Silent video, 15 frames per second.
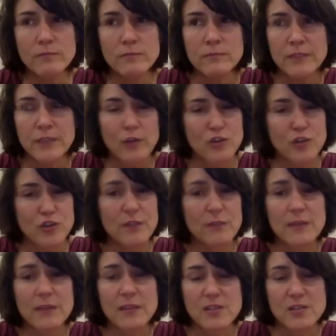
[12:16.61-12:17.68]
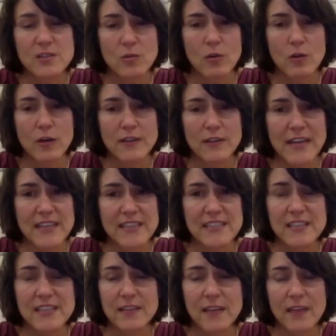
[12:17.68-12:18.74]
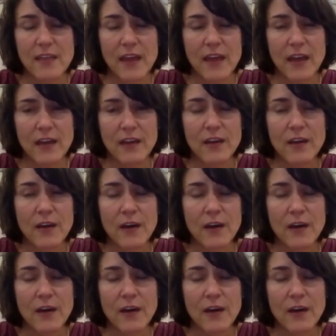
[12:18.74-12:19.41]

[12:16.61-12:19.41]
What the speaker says: you know, treatments or testing that they